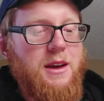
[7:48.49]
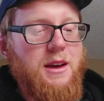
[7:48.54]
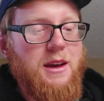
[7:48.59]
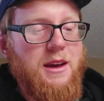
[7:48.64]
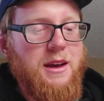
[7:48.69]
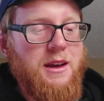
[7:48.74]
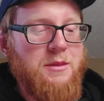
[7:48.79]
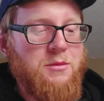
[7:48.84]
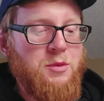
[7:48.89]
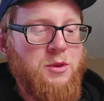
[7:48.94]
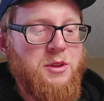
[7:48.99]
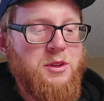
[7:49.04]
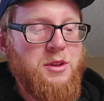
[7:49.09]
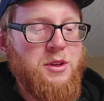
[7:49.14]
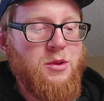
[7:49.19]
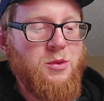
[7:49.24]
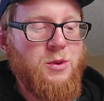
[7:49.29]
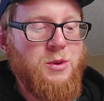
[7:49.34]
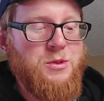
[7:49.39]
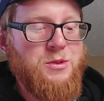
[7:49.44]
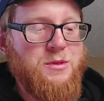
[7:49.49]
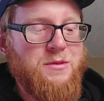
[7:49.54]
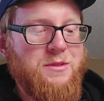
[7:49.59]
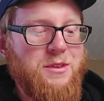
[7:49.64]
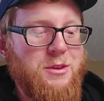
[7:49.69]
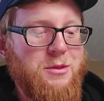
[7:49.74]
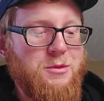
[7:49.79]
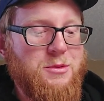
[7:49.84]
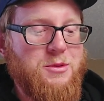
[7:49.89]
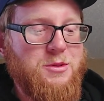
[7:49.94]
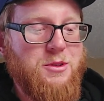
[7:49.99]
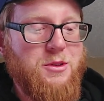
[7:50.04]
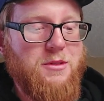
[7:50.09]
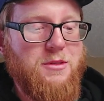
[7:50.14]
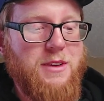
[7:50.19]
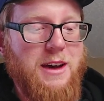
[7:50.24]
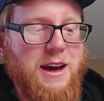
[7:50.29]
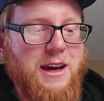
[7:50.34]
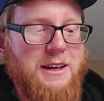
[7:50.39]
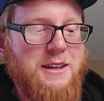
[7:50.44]
and with the original Federal
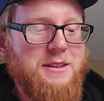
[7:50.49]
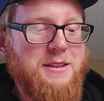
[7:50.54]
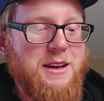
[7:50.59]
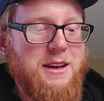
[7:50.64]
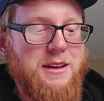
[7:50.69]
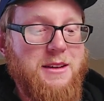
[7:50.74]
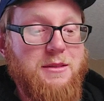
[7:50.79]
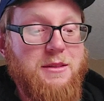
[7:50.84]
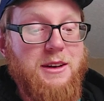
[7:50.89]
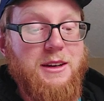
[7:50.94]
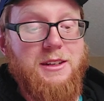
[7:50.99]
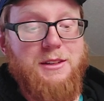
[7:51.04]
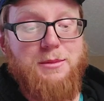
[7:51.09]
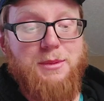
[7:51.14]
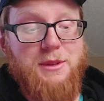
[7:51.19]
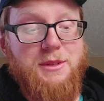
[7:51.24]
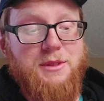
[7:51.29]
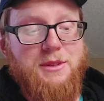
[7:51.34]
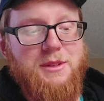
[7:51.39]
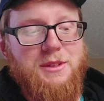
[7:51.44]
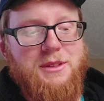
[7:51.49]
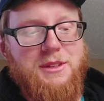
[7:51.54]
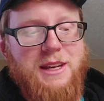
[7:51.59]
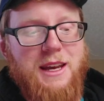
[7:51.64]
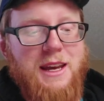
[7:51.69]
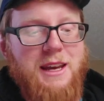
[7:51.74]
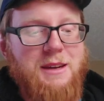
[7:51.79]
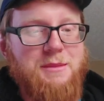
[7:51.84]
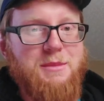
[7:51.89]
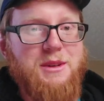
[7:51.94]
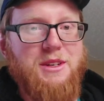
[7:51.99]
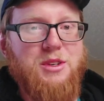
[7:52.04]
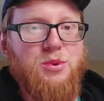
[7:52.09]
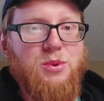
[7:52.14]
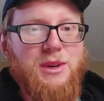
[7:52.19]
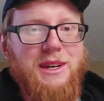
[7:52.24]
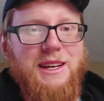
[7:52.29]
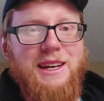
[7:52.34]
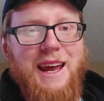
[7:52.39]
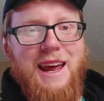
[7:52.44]
Reserve Act explicitly saying
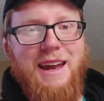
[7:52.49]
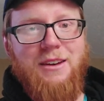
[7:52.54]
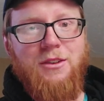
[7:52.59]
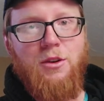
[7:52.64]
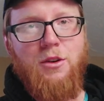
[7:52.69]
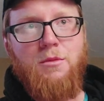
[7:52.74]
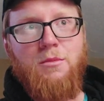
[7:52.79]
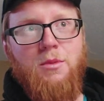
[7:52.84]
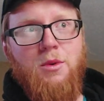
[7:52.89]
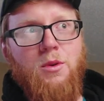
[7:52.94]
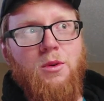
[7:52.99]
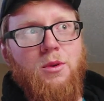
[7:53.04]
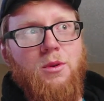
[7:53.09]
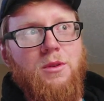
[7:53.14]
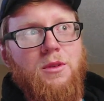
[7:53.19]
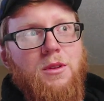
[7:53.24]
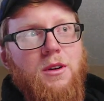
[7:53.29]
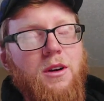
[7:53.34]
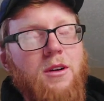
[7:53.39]
between no more,